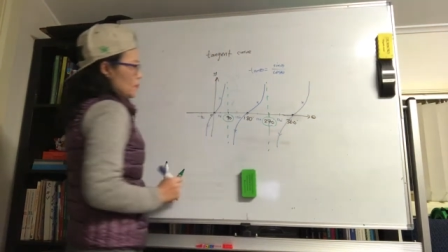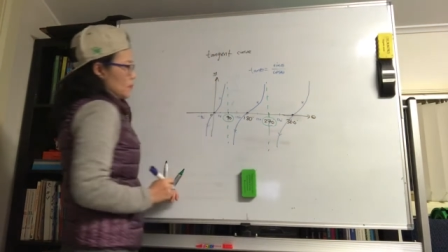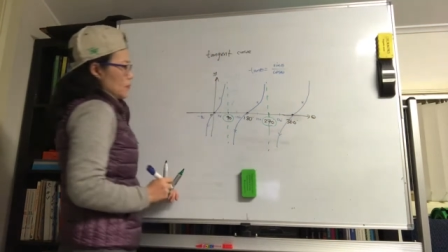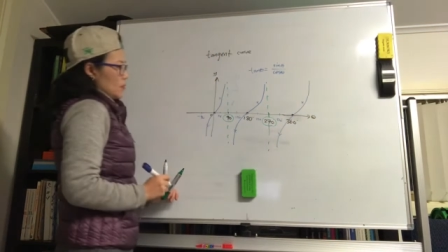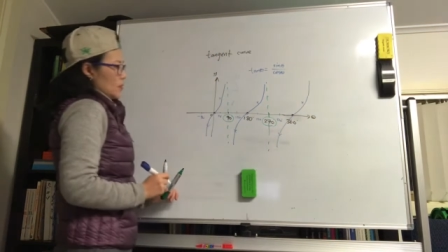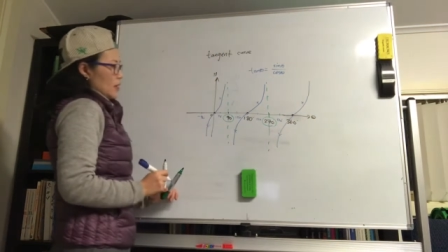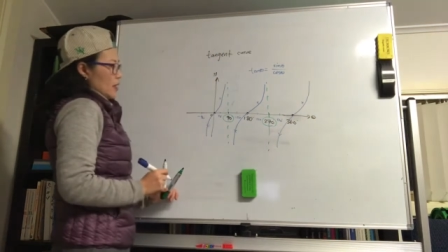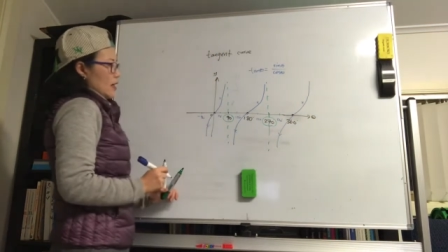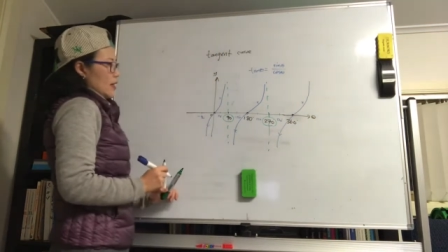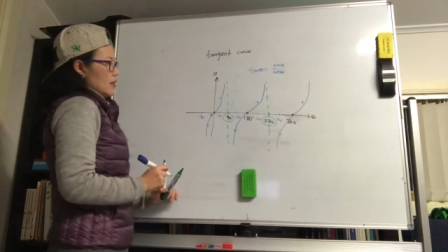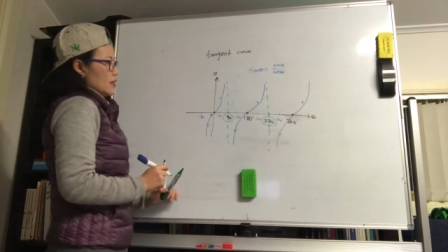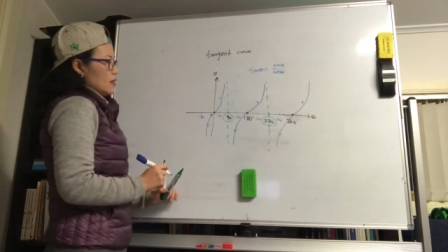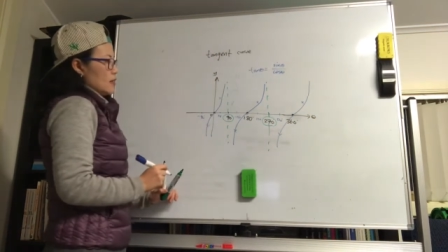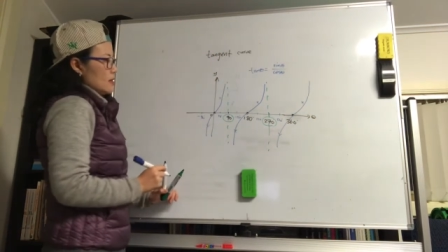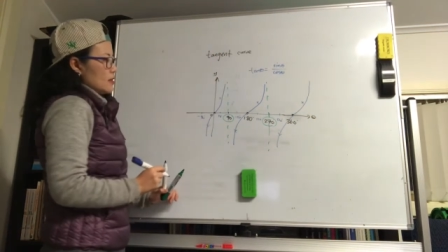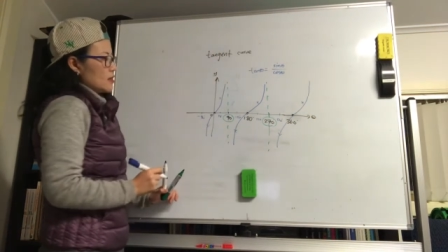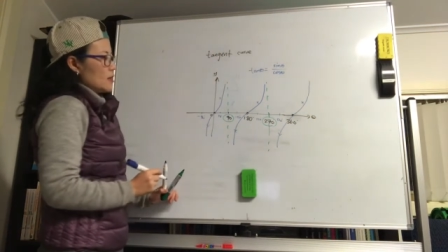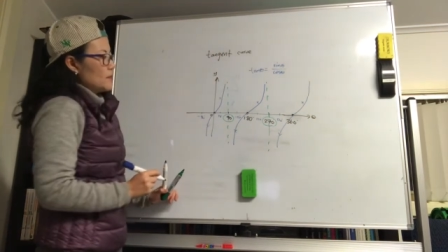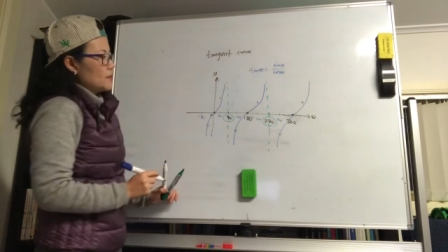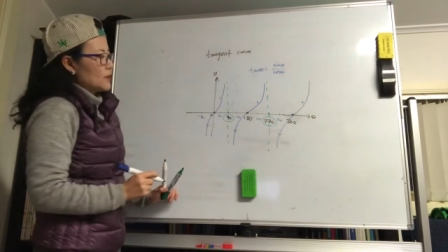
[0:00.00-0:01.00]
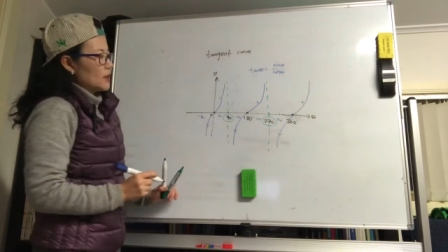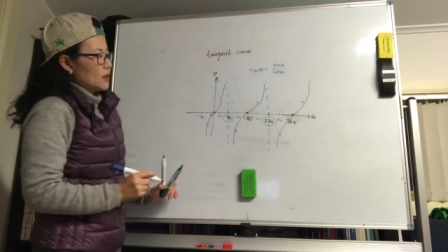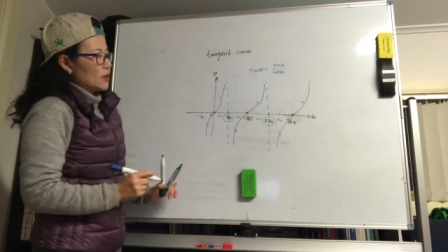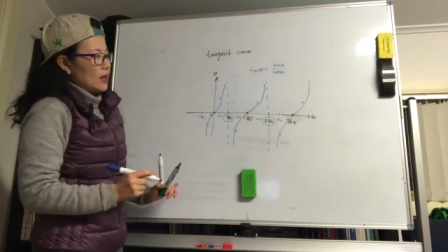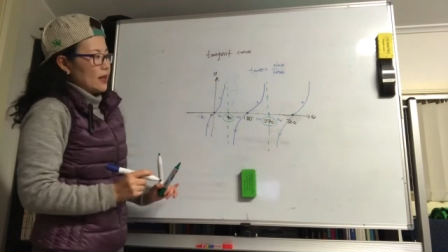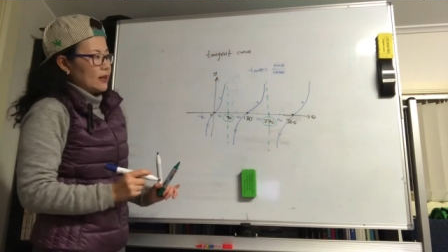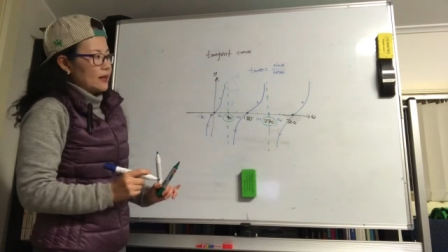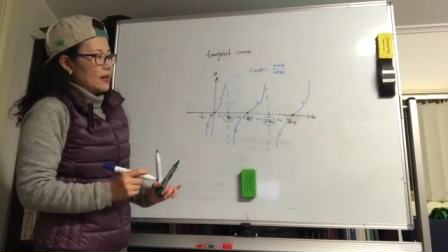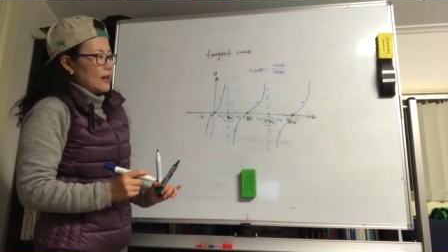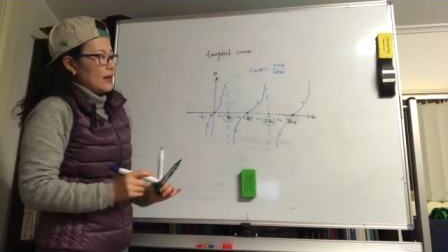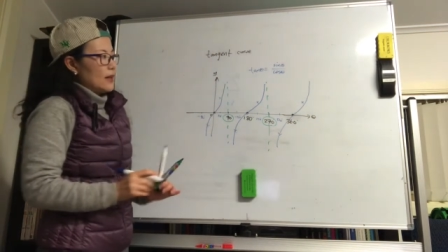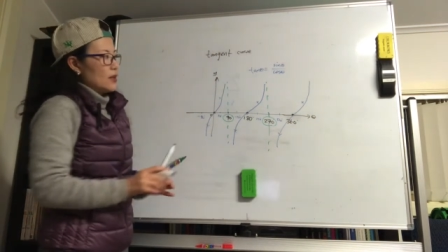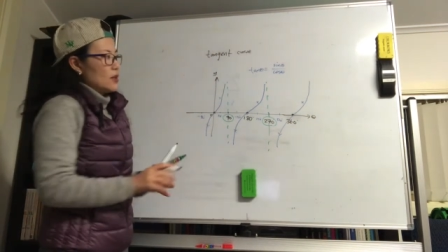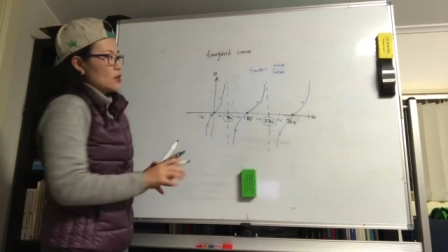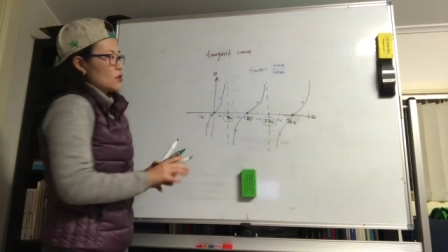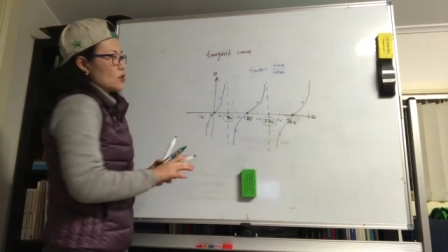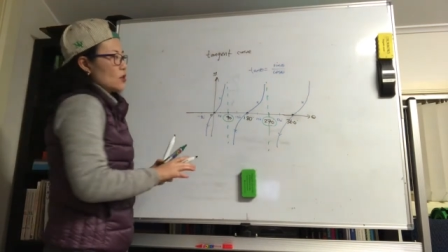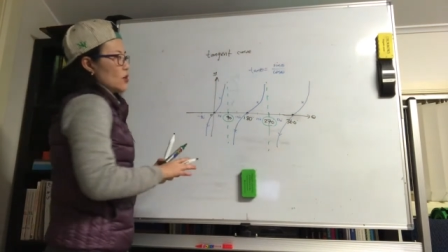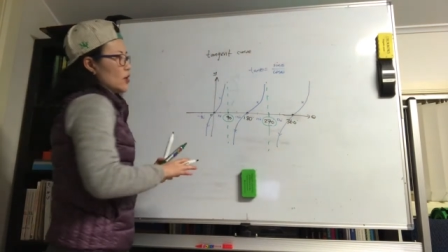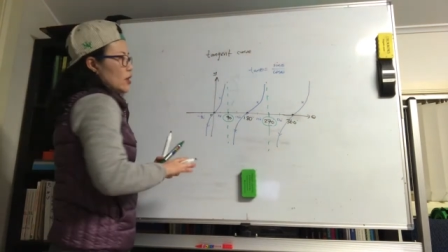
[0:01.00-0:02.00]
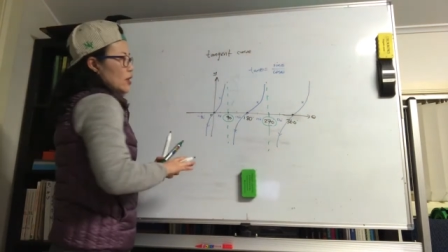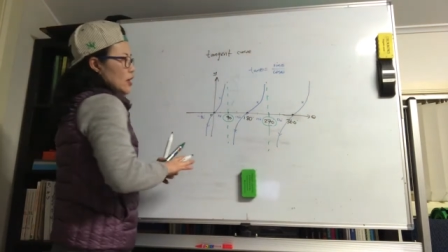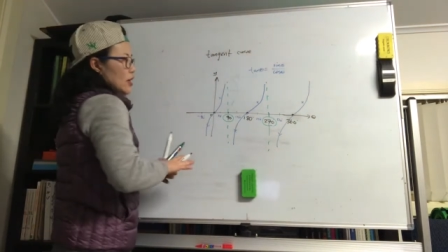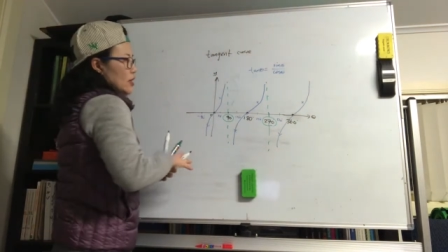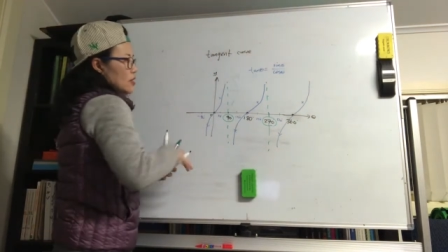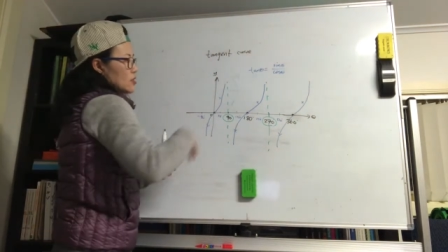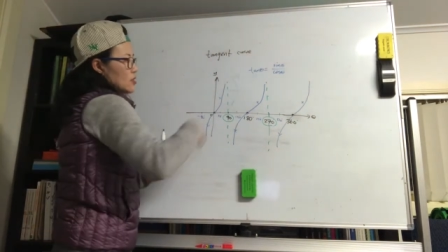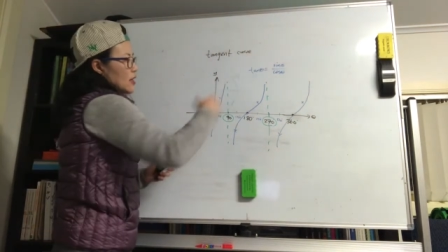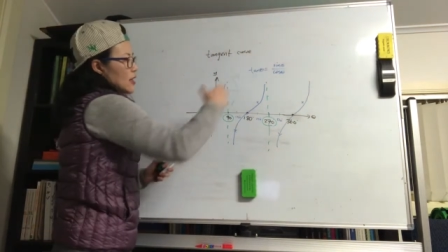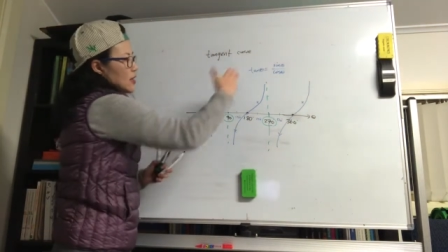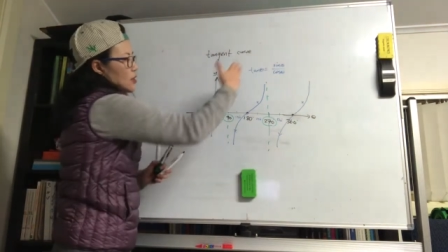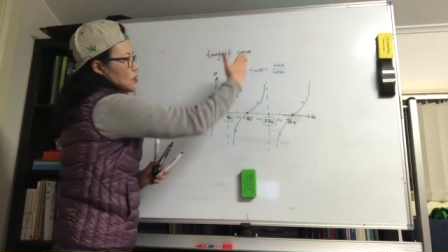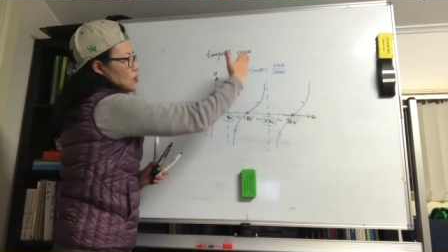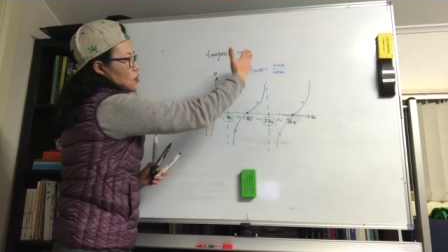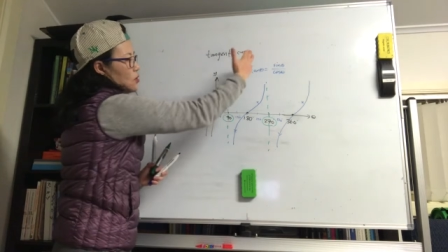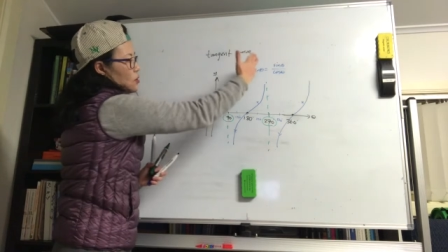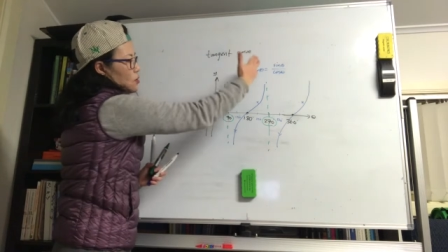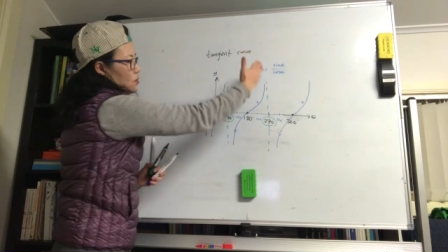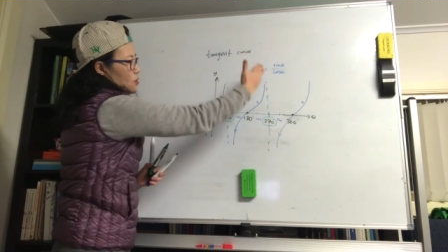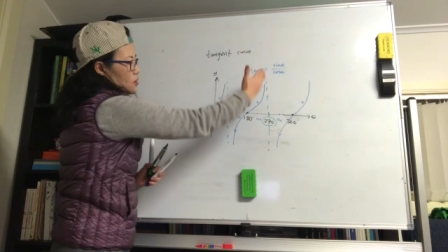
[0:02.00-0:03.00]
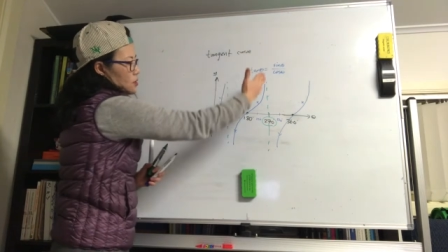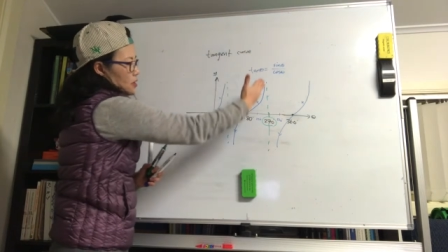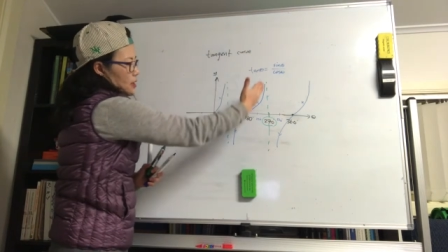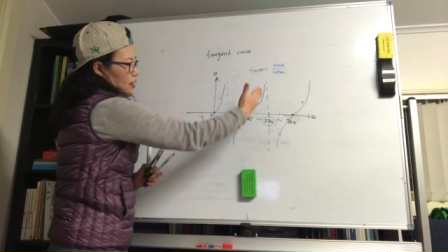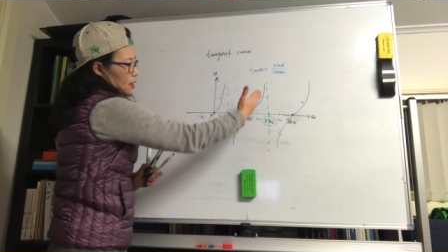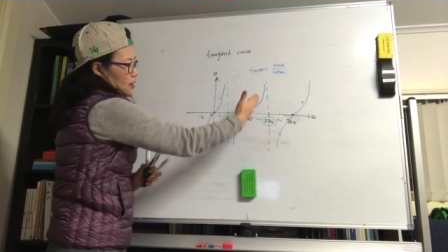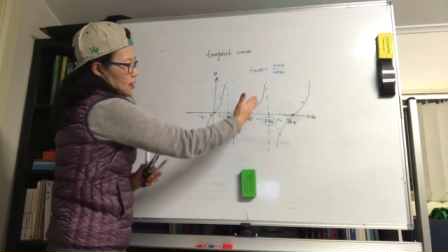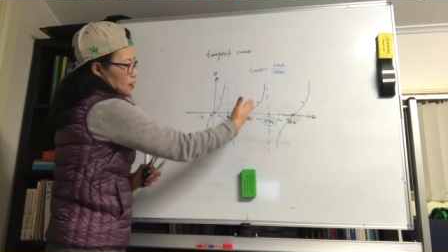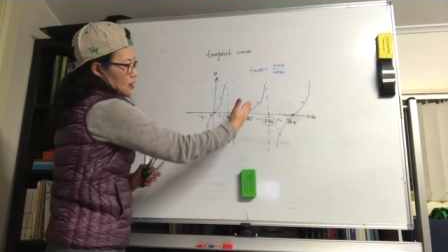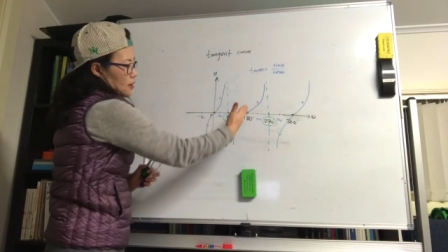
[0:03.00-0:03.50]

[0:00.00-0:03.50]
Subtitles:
okay, something like that. So it's like almost like